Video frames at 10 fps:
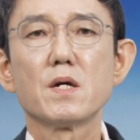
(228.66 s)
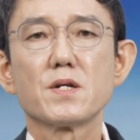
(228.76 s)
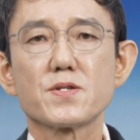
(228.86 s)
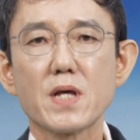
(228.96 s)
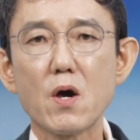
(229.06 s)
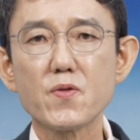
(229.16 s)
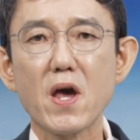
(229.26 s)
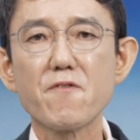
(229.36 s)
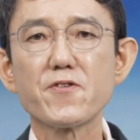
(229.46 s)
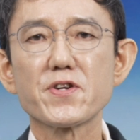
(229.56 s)
South
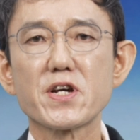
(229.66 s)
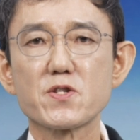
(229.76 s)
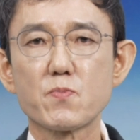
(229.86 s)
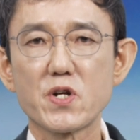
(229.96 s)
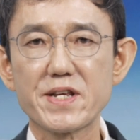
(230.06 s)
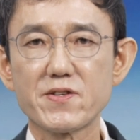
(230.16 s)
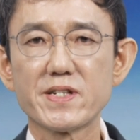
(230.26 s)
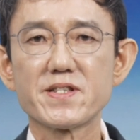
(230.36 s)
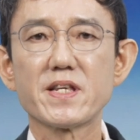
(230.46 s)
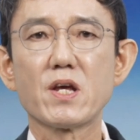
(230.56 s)
Africa's
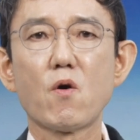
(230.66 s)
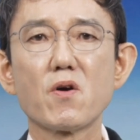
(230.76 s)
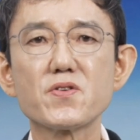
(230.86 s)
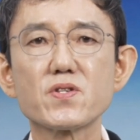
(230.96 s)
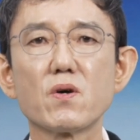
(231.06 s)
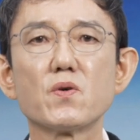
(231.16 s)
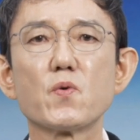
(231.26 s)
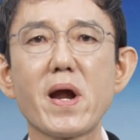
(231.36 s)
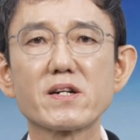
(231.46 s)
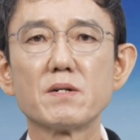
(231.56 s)
presidency
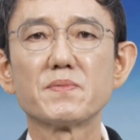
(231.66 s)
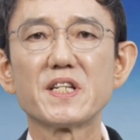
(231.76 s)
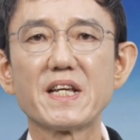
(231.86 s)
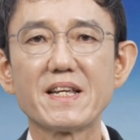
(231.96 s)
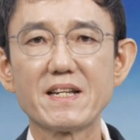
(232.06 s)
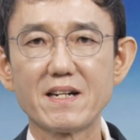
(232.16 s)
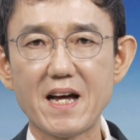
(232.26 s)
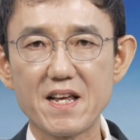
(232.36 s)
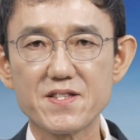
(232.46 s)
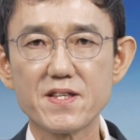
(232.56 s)
also welcomed the
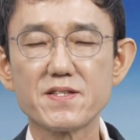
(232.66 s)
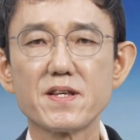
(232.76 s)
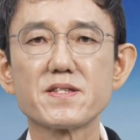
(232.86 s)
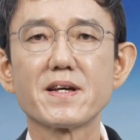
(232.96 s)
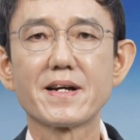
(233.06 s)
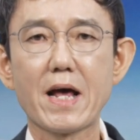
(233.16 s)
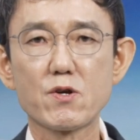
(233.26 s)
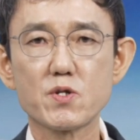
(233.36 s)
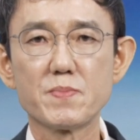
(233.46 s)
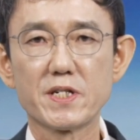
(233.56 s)
ICC's
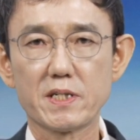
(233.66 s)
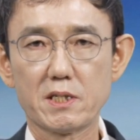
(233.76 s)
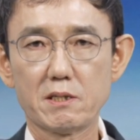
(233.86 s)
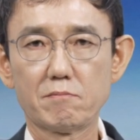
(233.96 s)
announcement.